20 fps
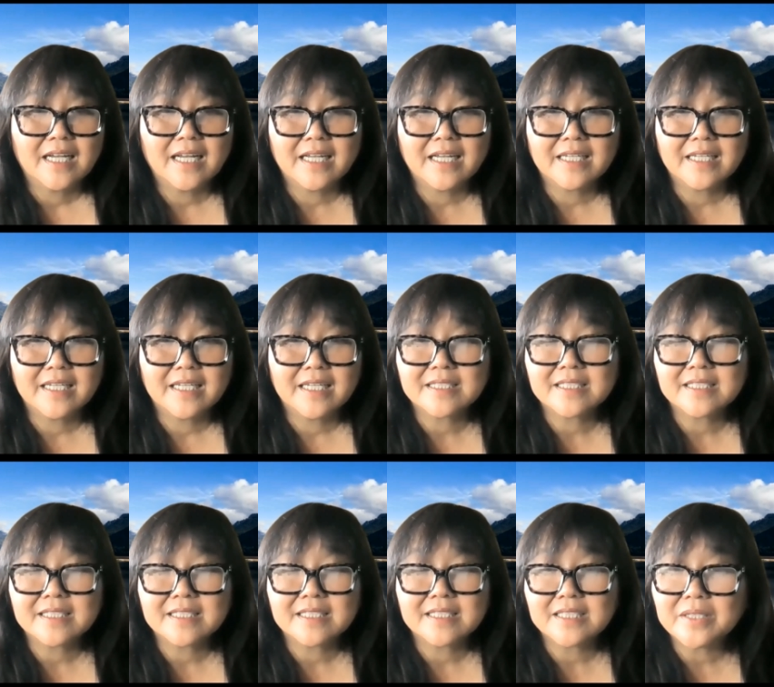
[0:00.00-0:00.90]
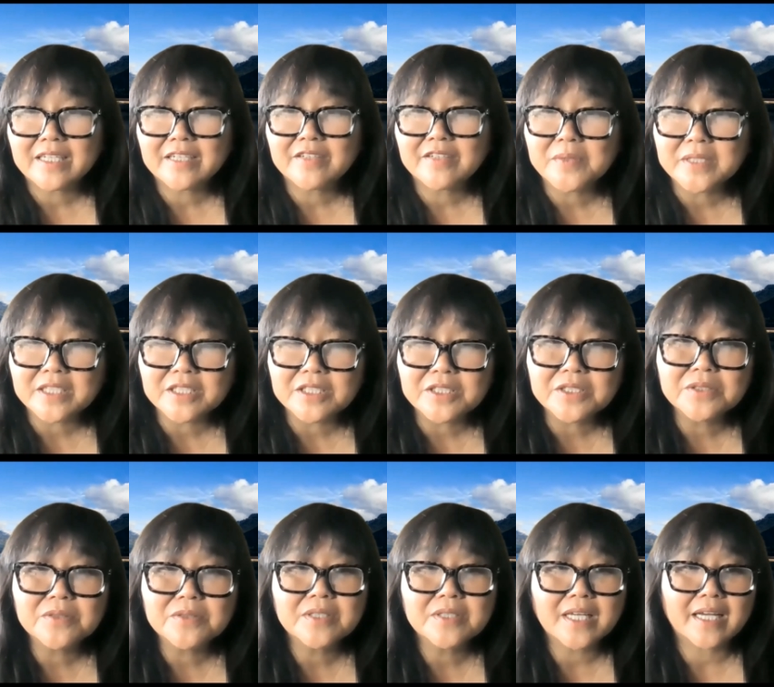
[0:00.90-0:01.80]
And, you know, and, and if we can
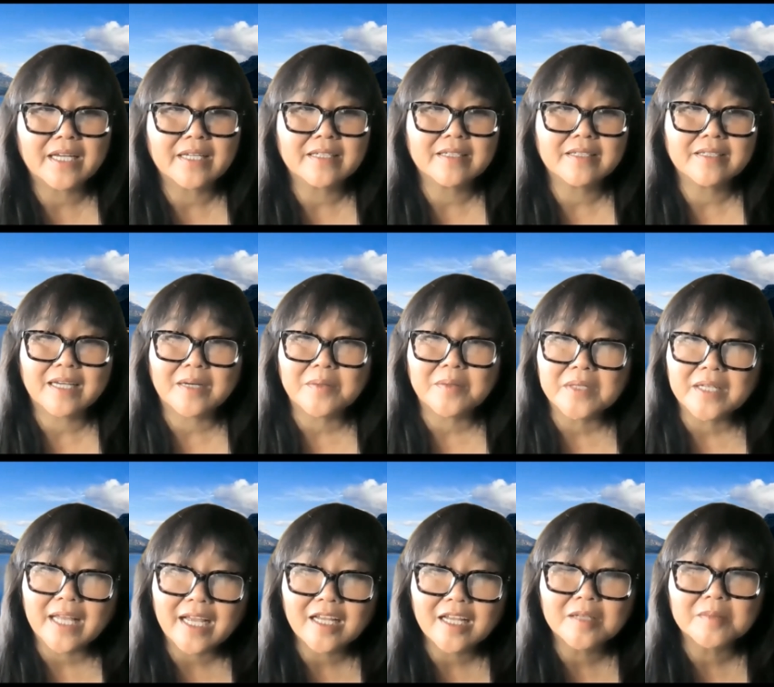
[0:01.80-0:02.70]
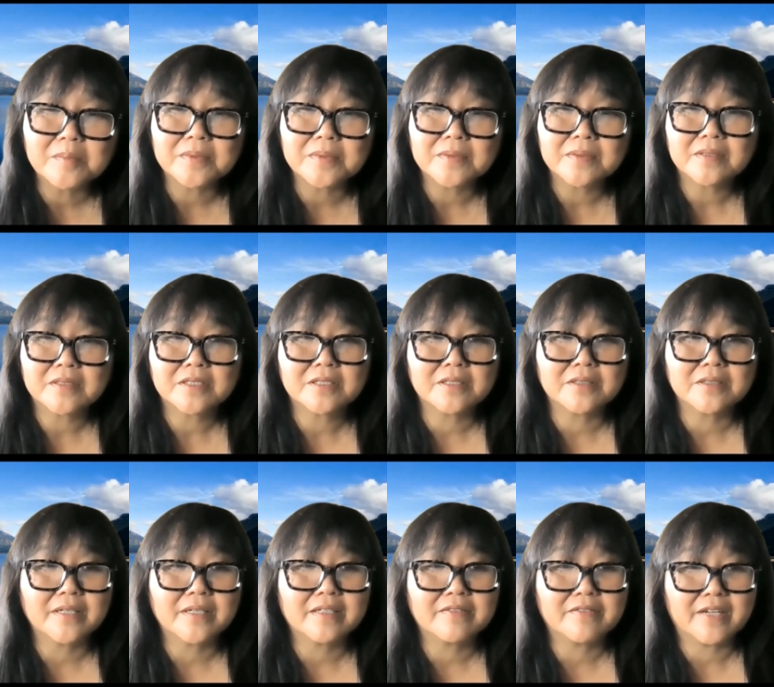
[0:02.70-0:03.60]
do that, that will help
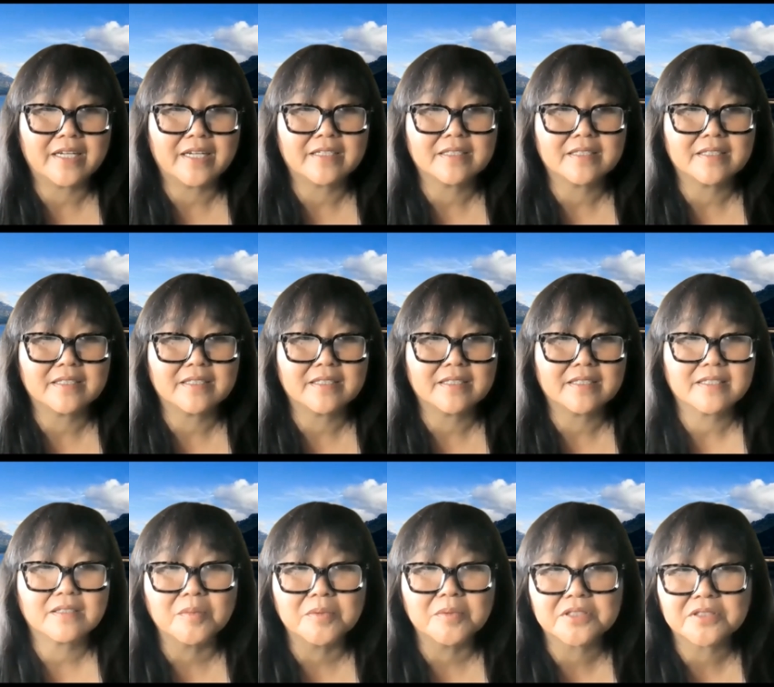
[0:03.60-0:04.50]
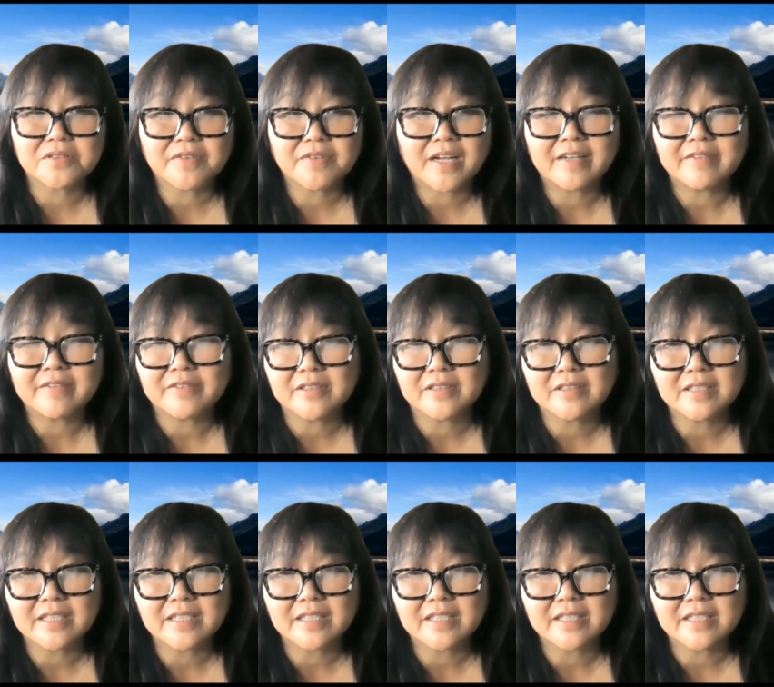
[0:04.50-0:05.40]
to advance global
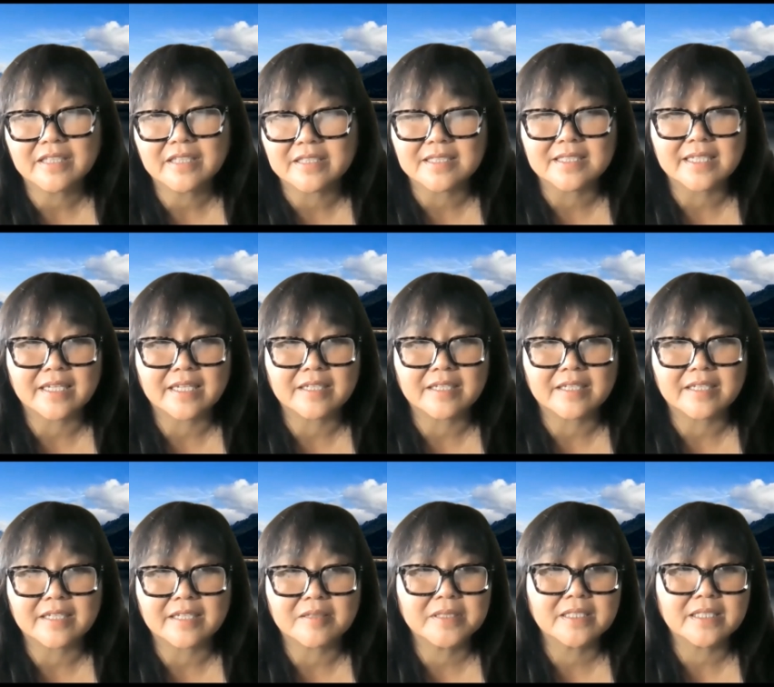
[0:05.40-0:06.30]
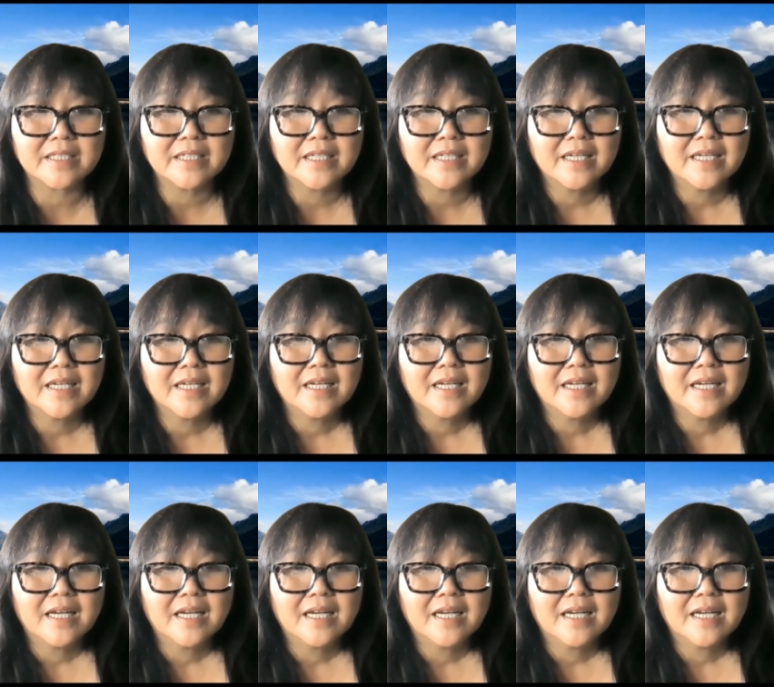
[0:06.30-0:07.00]
survival and sustainability.